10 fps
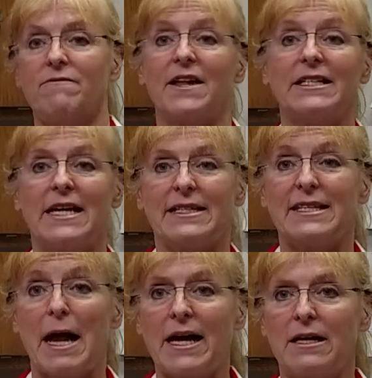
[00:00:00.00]
If they test
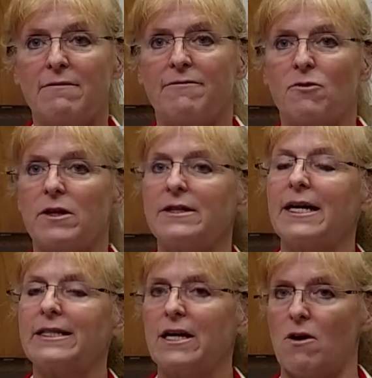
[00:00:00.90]
negative for it,
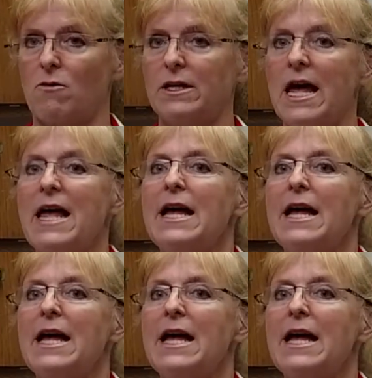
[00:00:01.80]
they don't.